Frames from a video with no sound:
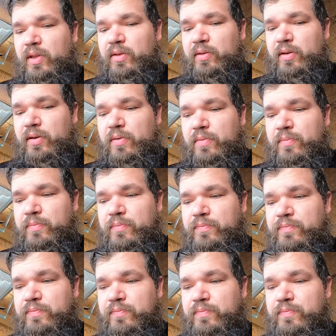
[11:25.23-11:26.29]
So
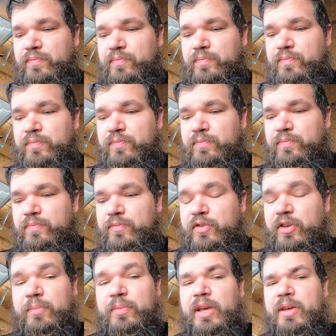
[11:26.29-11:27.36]

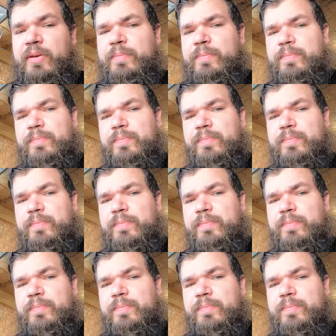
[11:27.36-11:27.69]
someday,